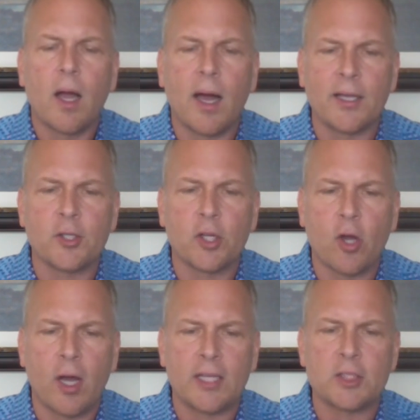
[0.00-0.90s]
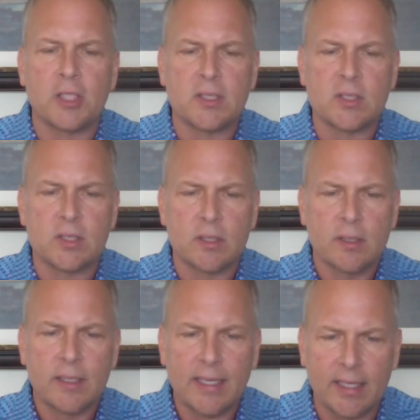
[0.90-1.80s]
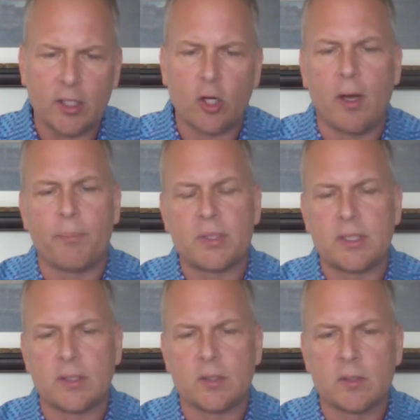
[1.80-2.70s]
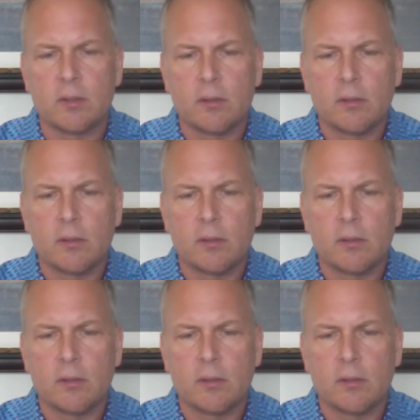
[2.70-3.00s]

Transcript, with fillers: Unconscious incompetence.